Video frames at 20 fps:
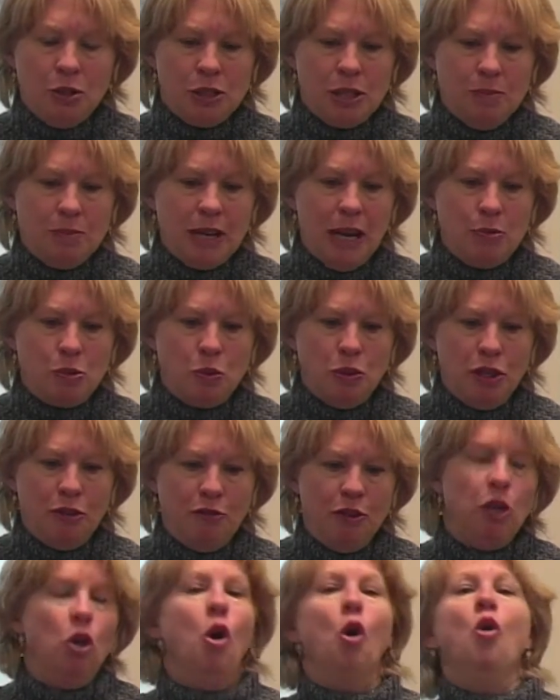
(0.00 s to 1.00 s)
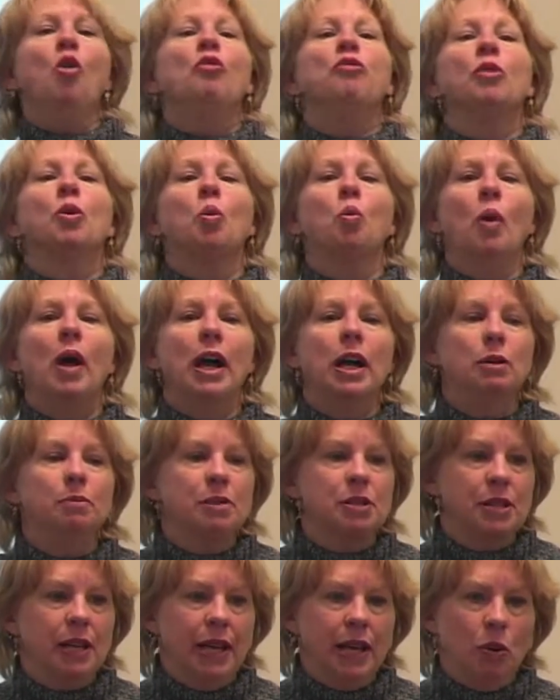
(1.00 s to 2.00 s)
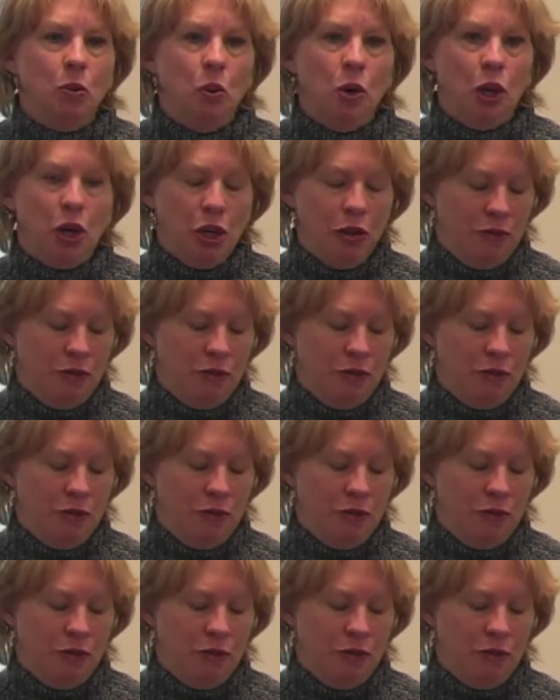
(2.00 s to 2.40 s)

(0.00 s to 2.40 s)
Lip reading: sometimes when you feel overwhelmed, say at work,